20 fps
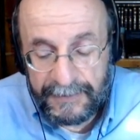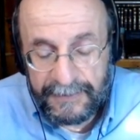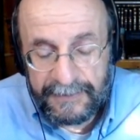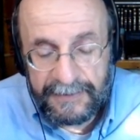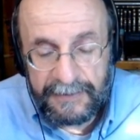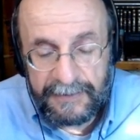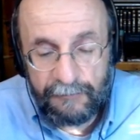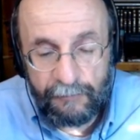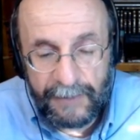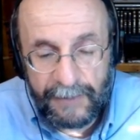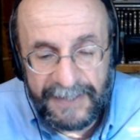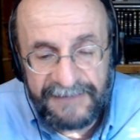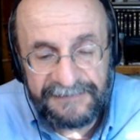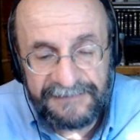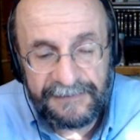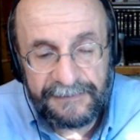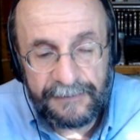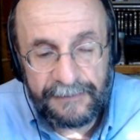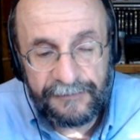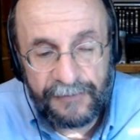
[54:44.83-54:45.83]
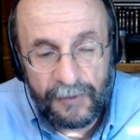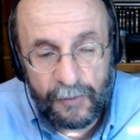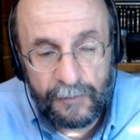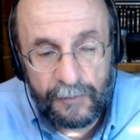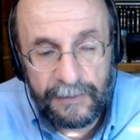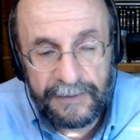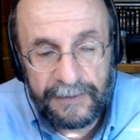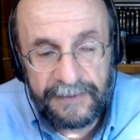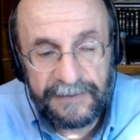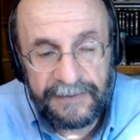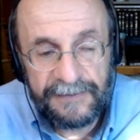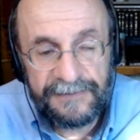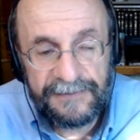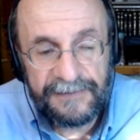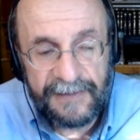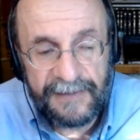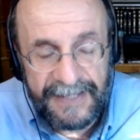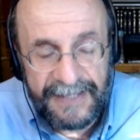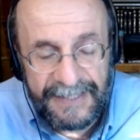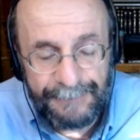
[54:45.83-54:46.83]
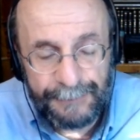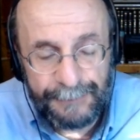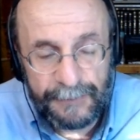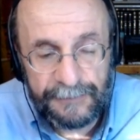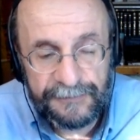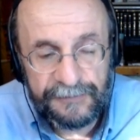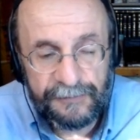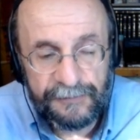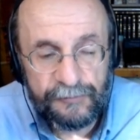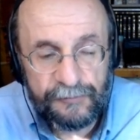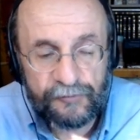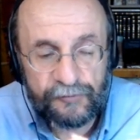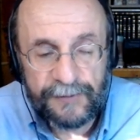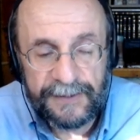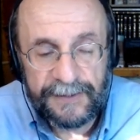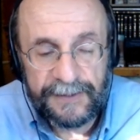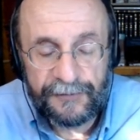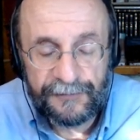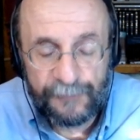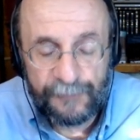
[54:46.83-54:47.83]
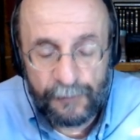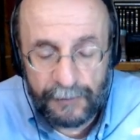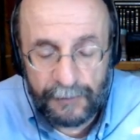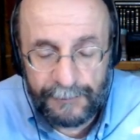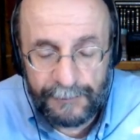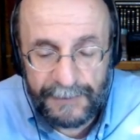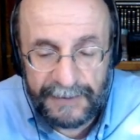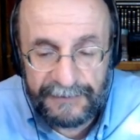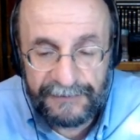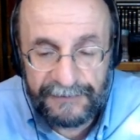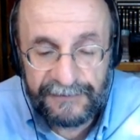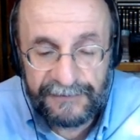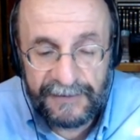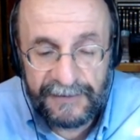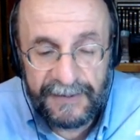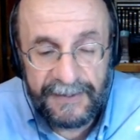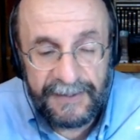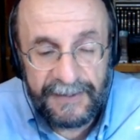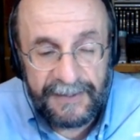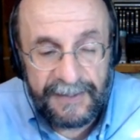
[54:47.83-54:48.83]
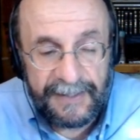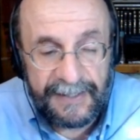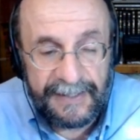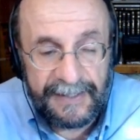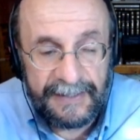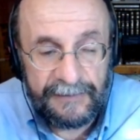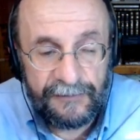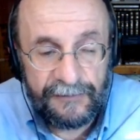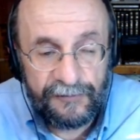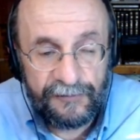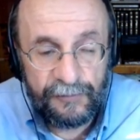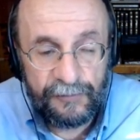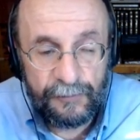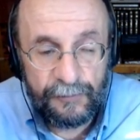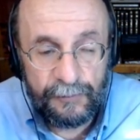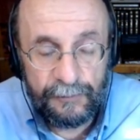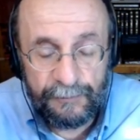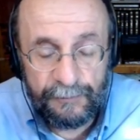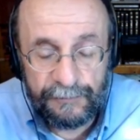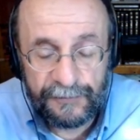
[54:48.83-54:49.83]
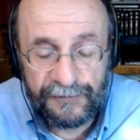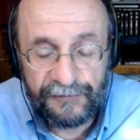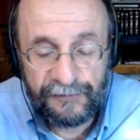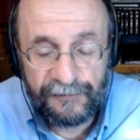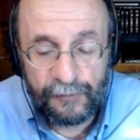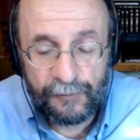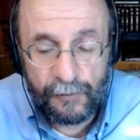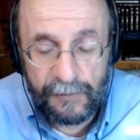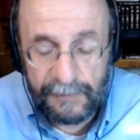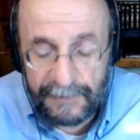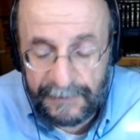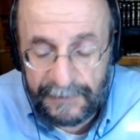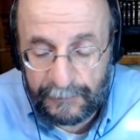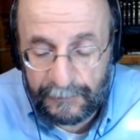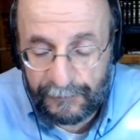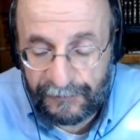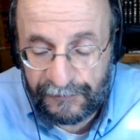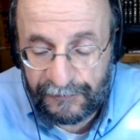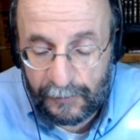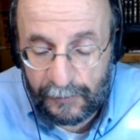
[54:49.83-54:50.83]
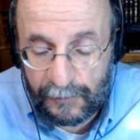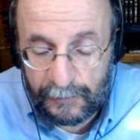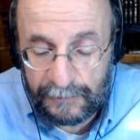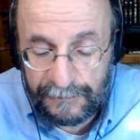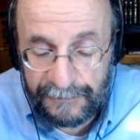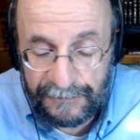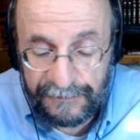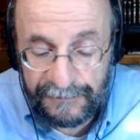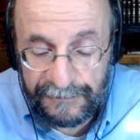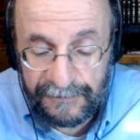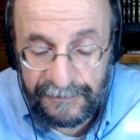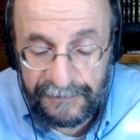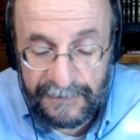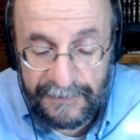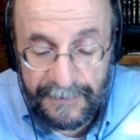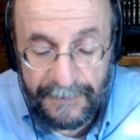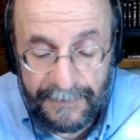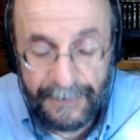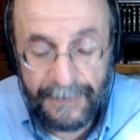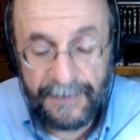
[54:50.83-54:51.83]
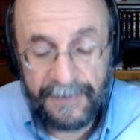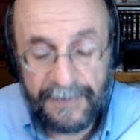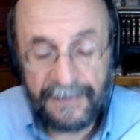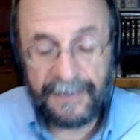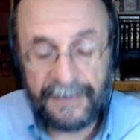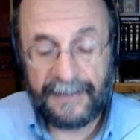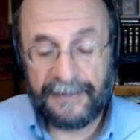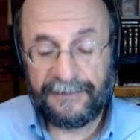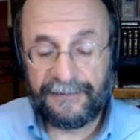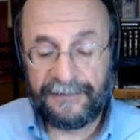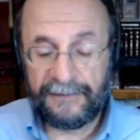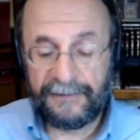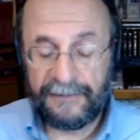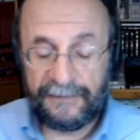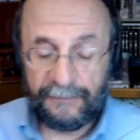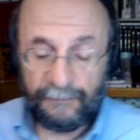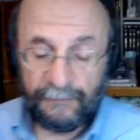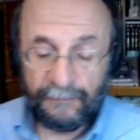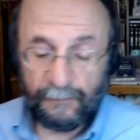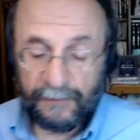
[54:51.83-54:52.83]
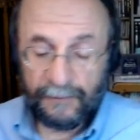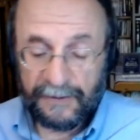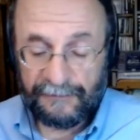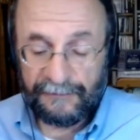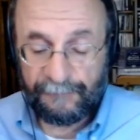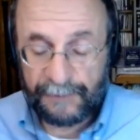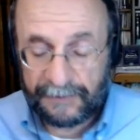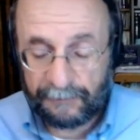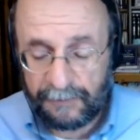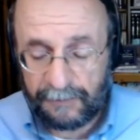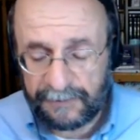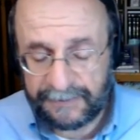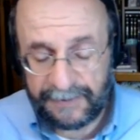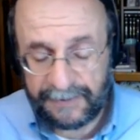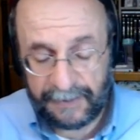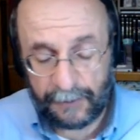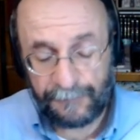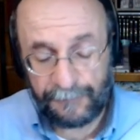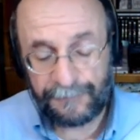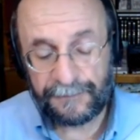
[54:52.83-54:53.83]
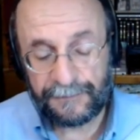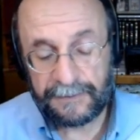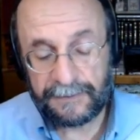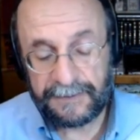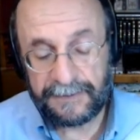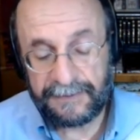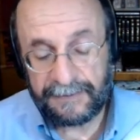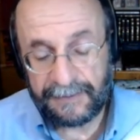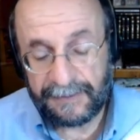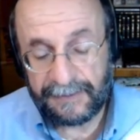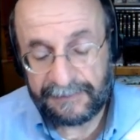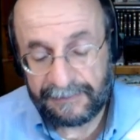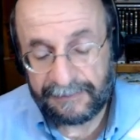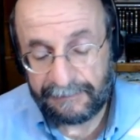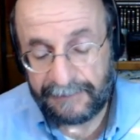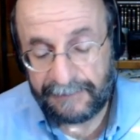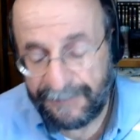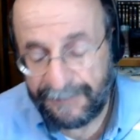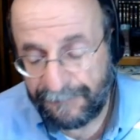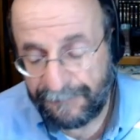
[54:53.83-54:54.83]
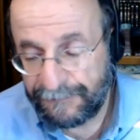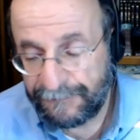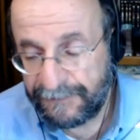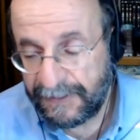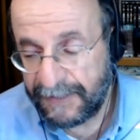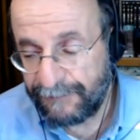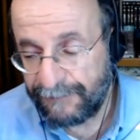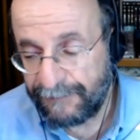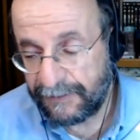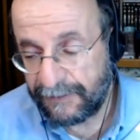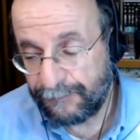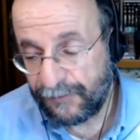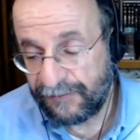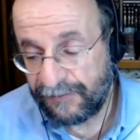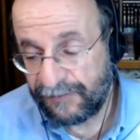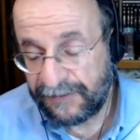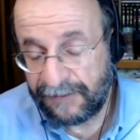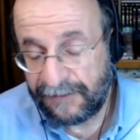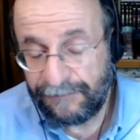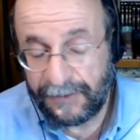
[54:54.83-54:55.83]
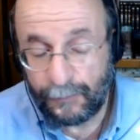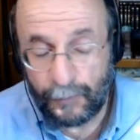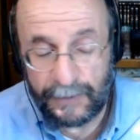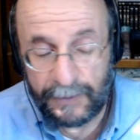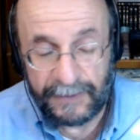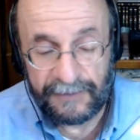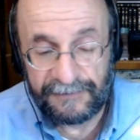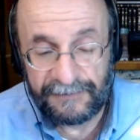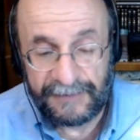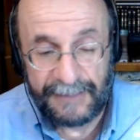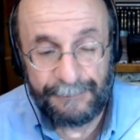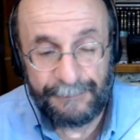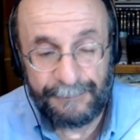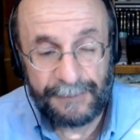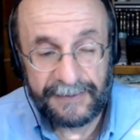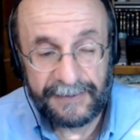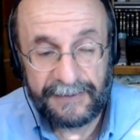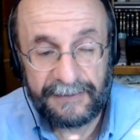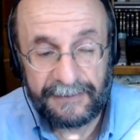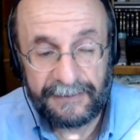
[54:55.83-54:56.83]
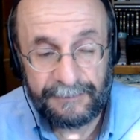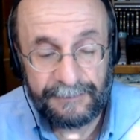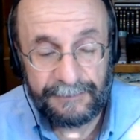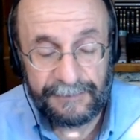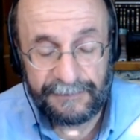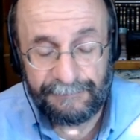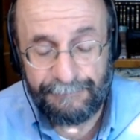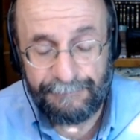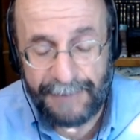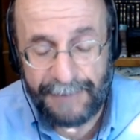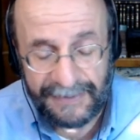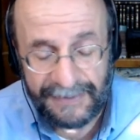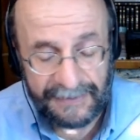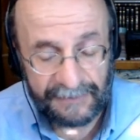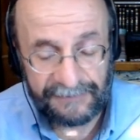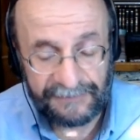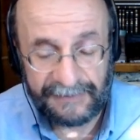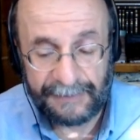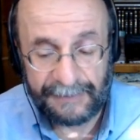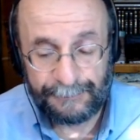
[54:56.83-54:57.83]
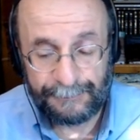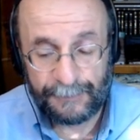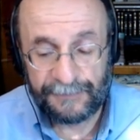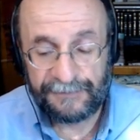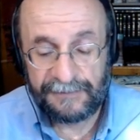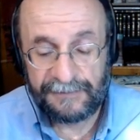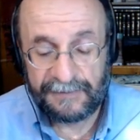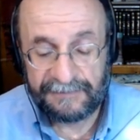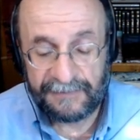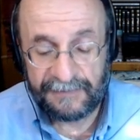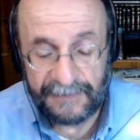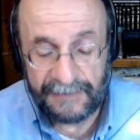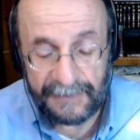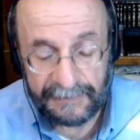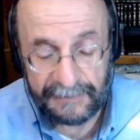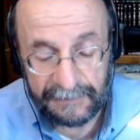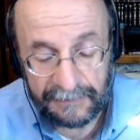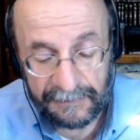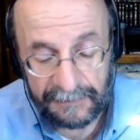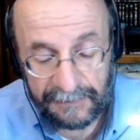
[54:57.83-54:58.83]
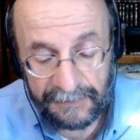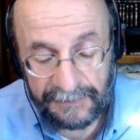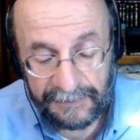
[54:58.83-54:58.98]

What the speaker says: he writes that the Torah is able to transform us and to restore our souls. And if we look carefully at the life of David, I'm just giving one example. I can give many examples in the Tanakh.